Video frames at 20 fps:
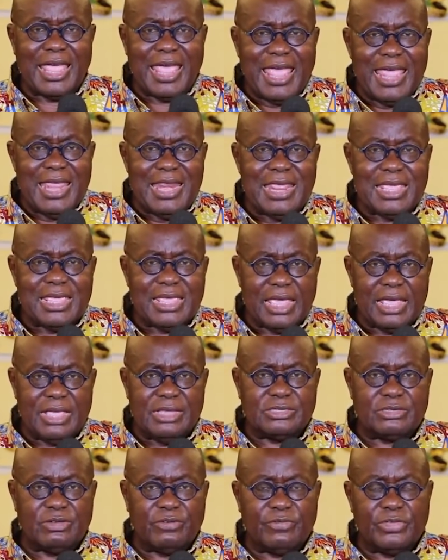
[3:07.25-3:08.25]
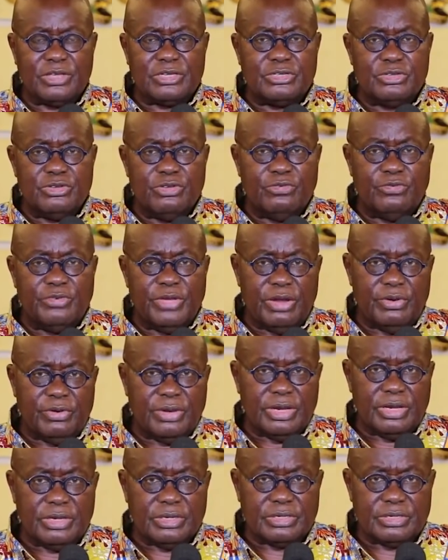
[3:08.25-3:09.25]
any case of this new
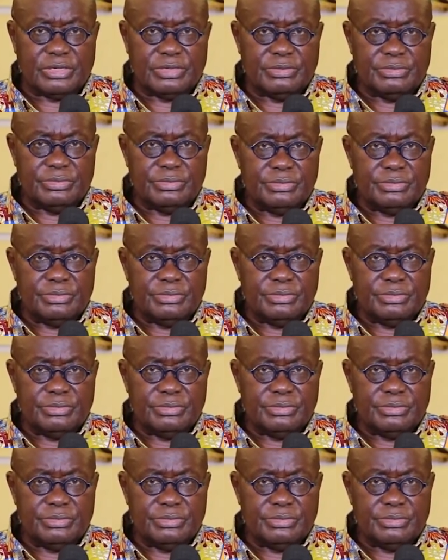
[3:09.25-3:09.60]
variant.